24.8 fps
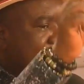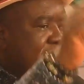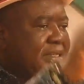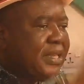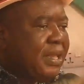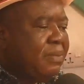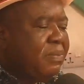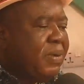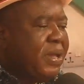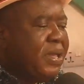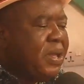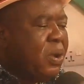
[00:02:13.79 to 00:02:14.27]

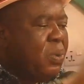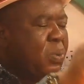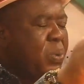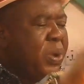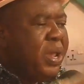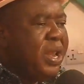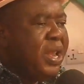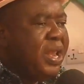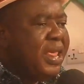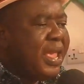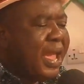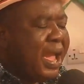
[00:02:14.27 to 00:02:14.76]
tell me you
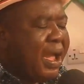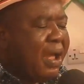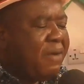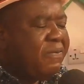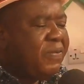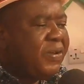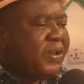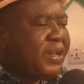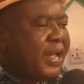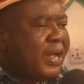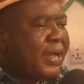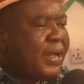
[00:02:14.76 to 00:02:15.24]
win the
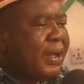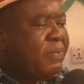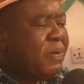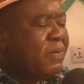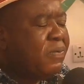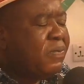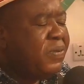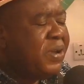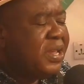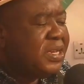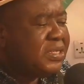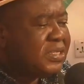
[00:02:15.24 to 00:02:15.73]
African Cup
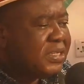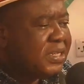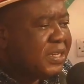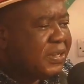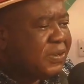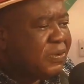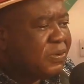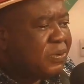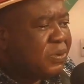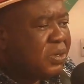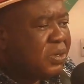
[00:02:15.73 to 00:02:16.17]
of Nations, you know.